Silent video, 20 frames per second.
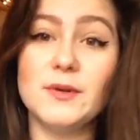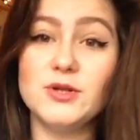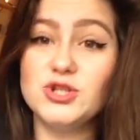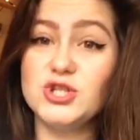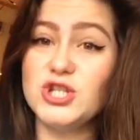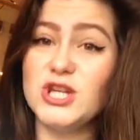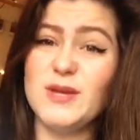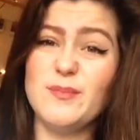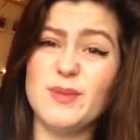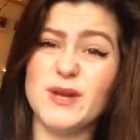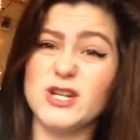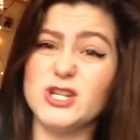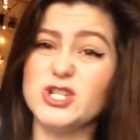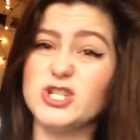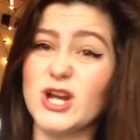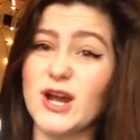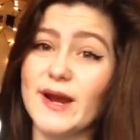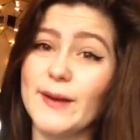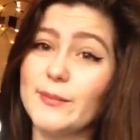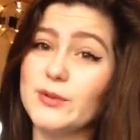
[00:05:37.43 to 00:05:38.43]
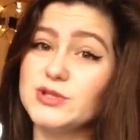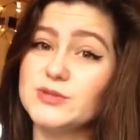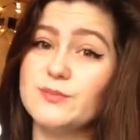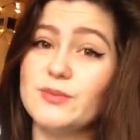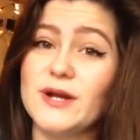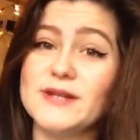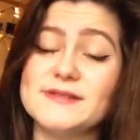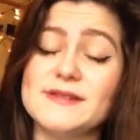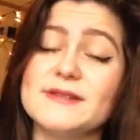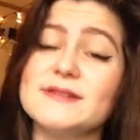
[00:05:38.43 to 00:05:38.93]
cheapish Harry Potter
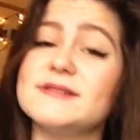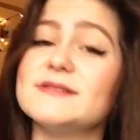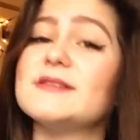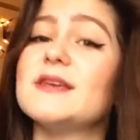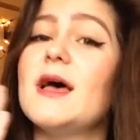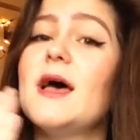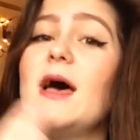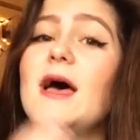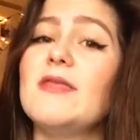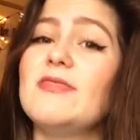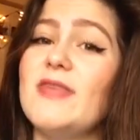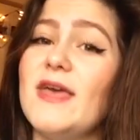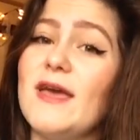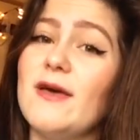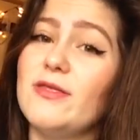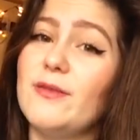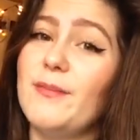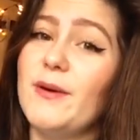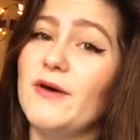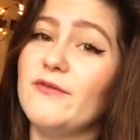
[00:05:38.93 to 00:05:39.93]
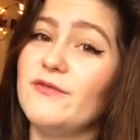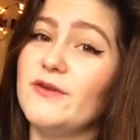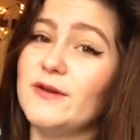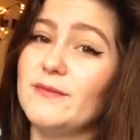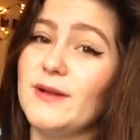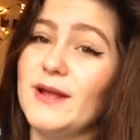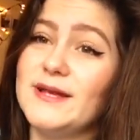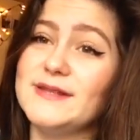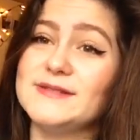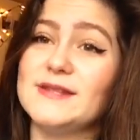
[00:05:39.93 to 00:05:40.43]
presents, they are the
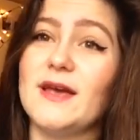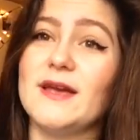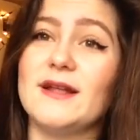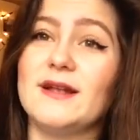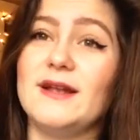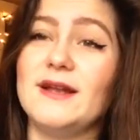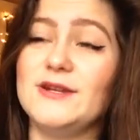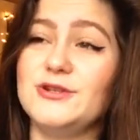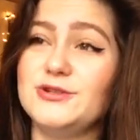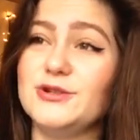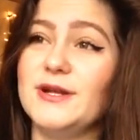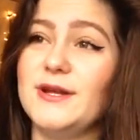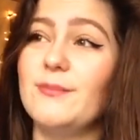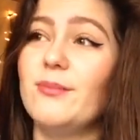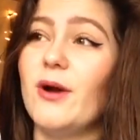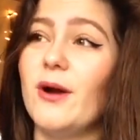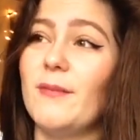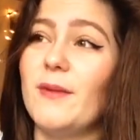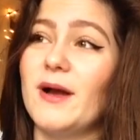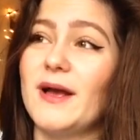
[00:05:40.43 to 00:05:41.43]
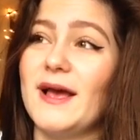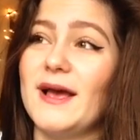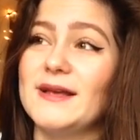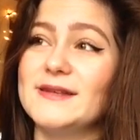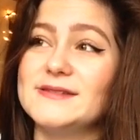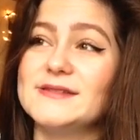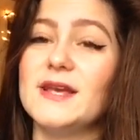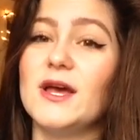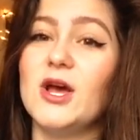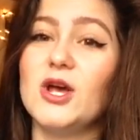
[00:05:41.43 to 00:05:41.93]
perfect place. Like literally Primark
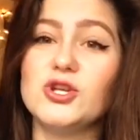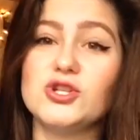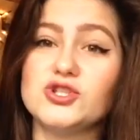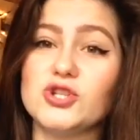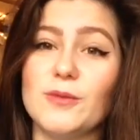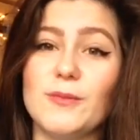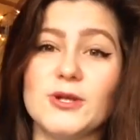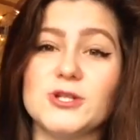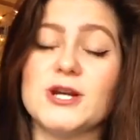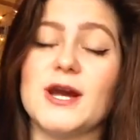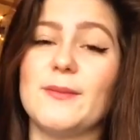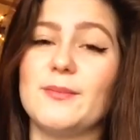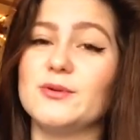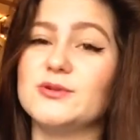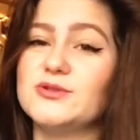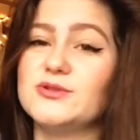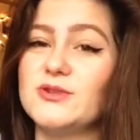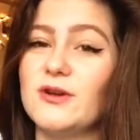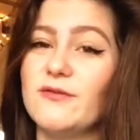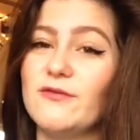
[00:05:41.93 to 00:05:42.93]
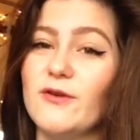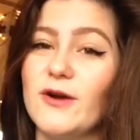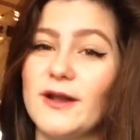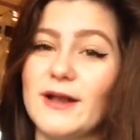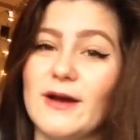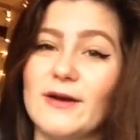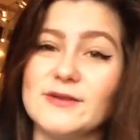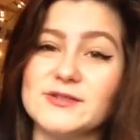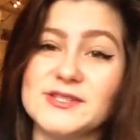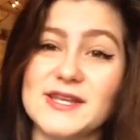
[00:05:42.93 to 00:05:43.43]
has so much Harry Potter stuff right
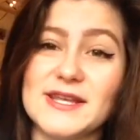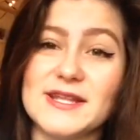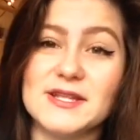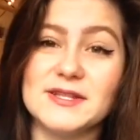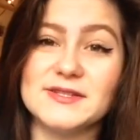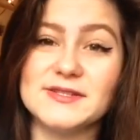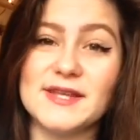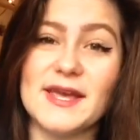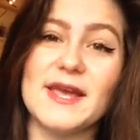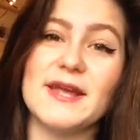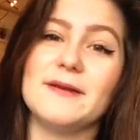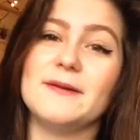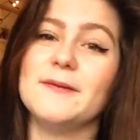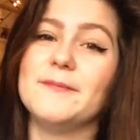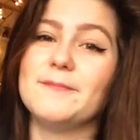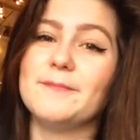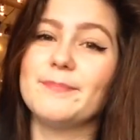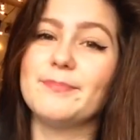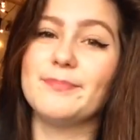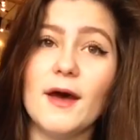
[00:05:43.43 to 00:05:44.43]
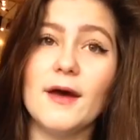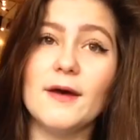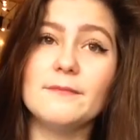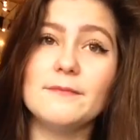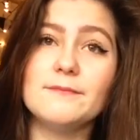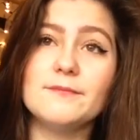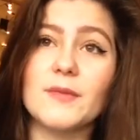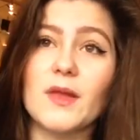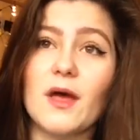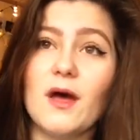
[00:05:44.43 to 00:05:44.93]
now, it's insane.
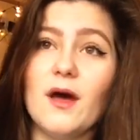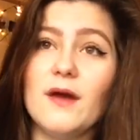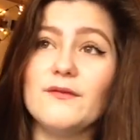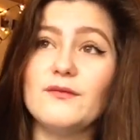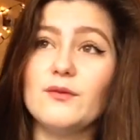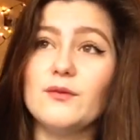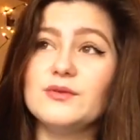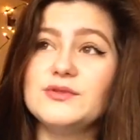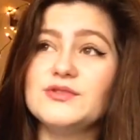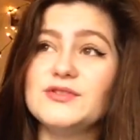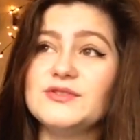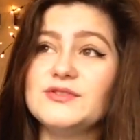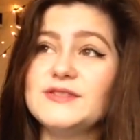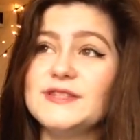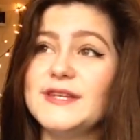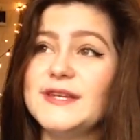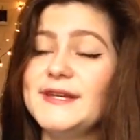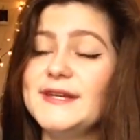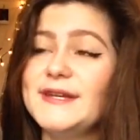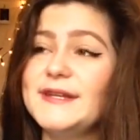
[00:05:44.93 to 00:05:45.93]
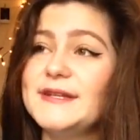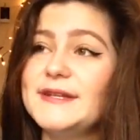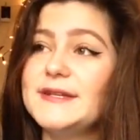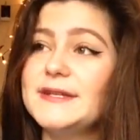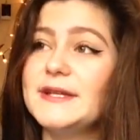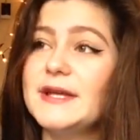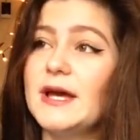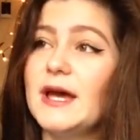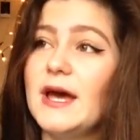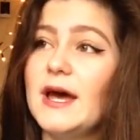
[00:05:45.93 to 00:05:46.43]
Um, I've also
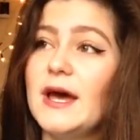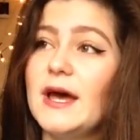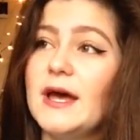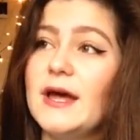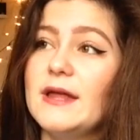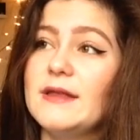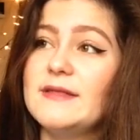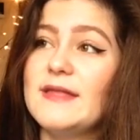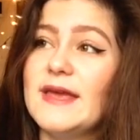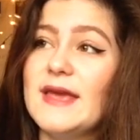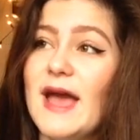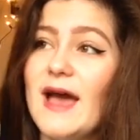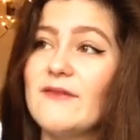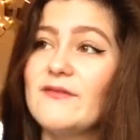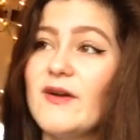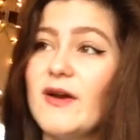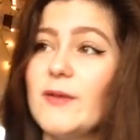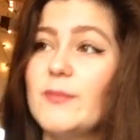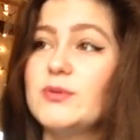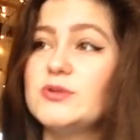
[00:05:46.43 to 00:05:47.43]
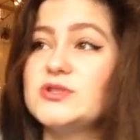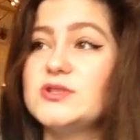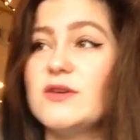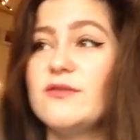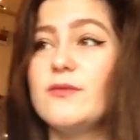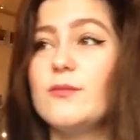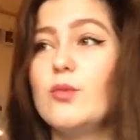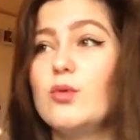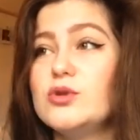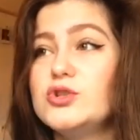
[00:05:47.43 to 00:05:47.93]
seen uh, they have Harry Potter
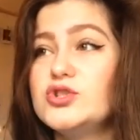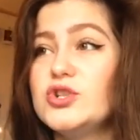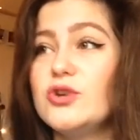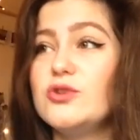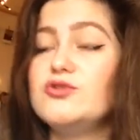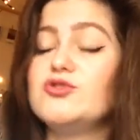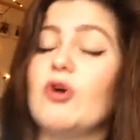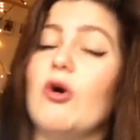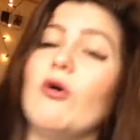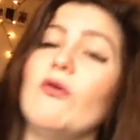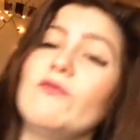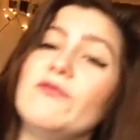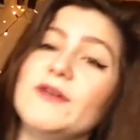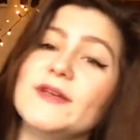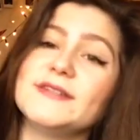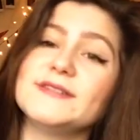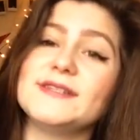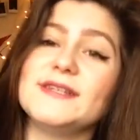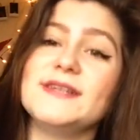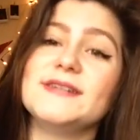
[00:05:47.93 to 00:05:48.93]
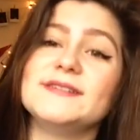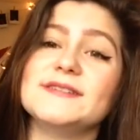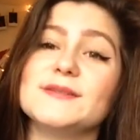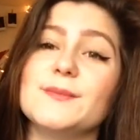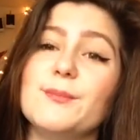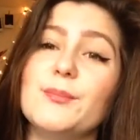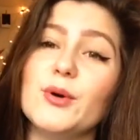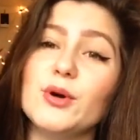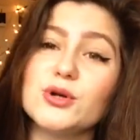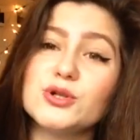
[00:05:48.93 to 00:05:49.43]
stuff in Waterstones, obviously because it's a
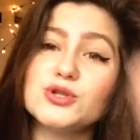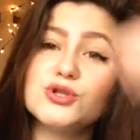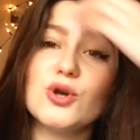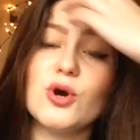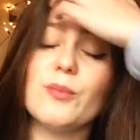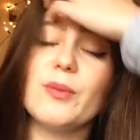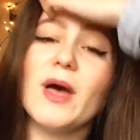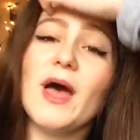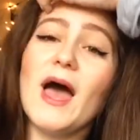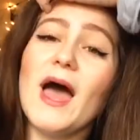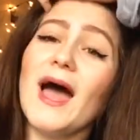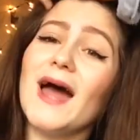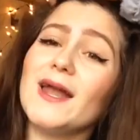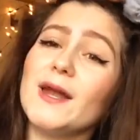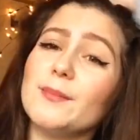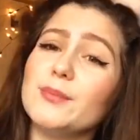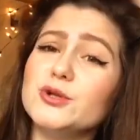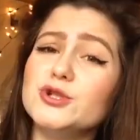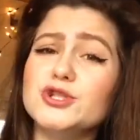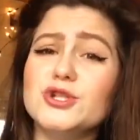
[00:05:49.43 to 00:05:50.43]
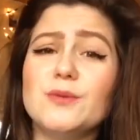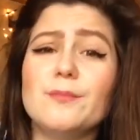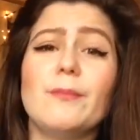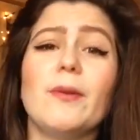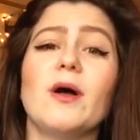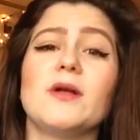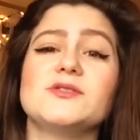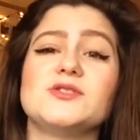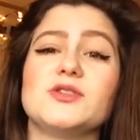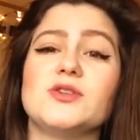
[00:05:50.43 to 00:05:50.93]
bookshop, and I presume
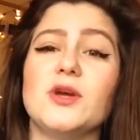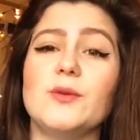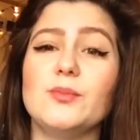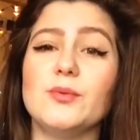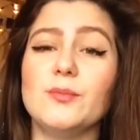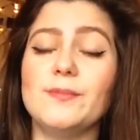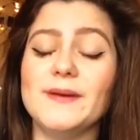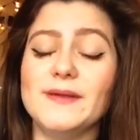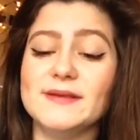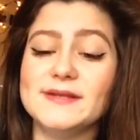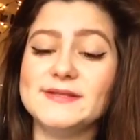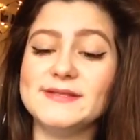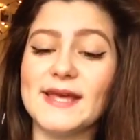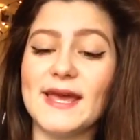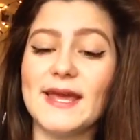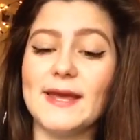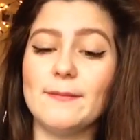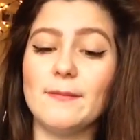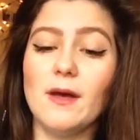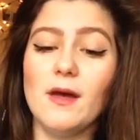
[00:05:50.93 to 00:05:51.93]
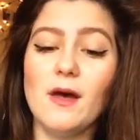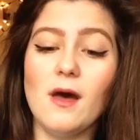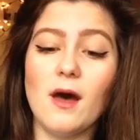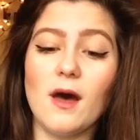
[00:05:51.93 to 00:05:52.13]
Barnes and Noble will be the same.